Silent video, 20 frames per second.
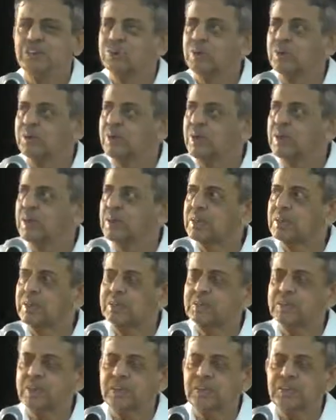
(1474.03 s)
So
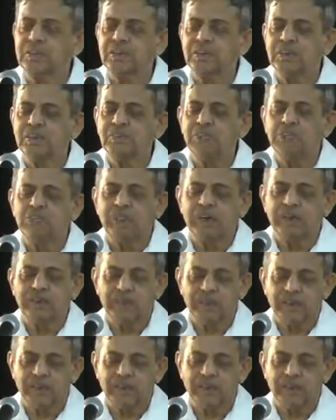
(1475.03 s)
Vivekananda says, by